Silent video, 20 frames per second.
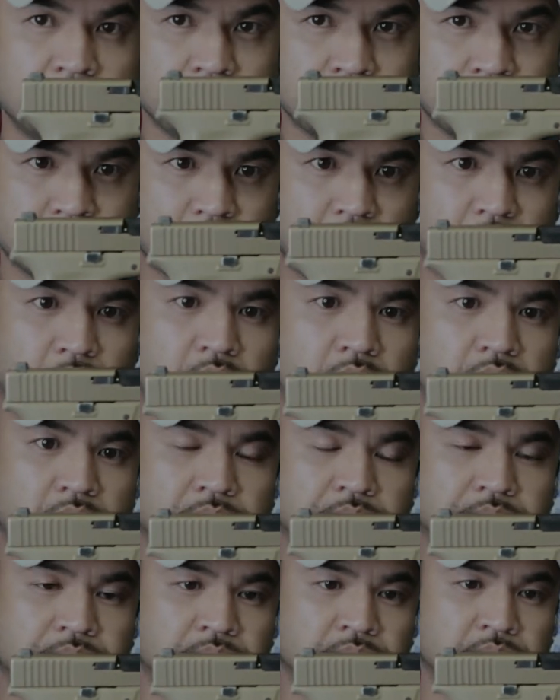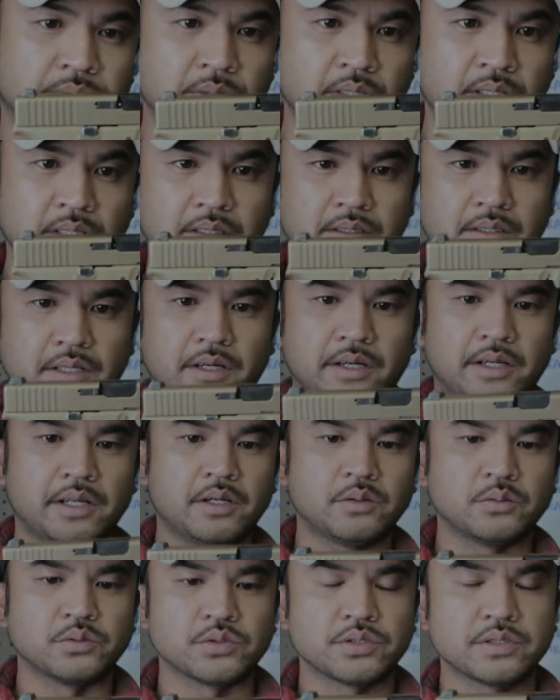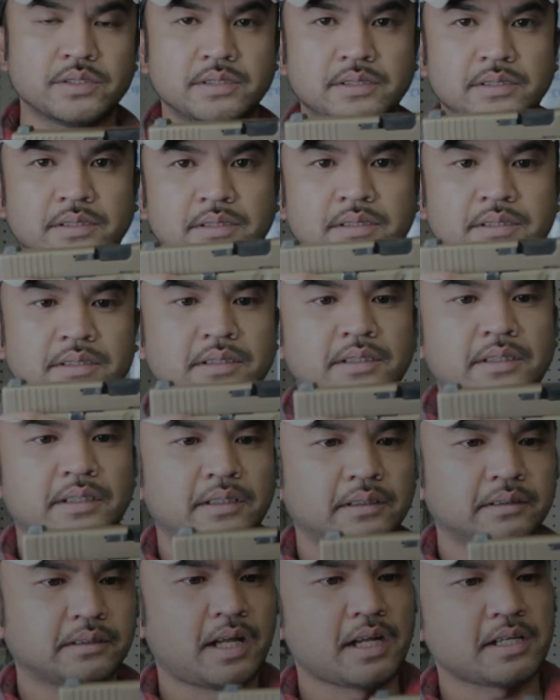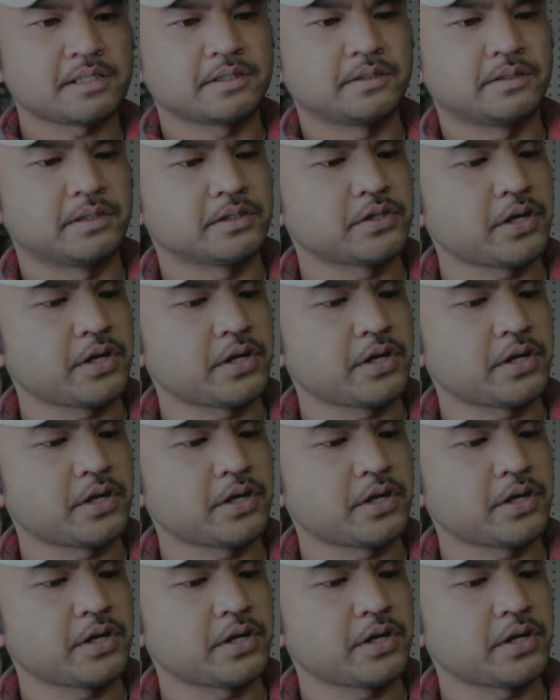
So there he goes, locks to the